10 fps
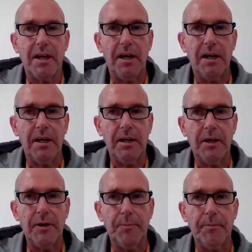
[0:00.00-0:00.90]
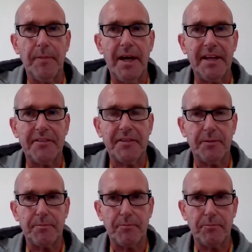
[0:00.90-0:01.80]
Um, and I
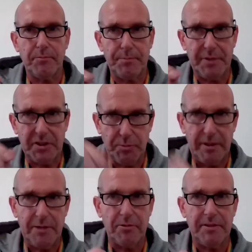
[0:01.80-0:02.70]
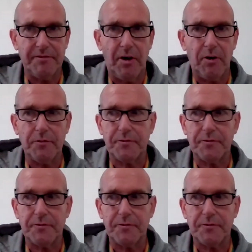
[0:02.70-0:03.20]
think because we were involved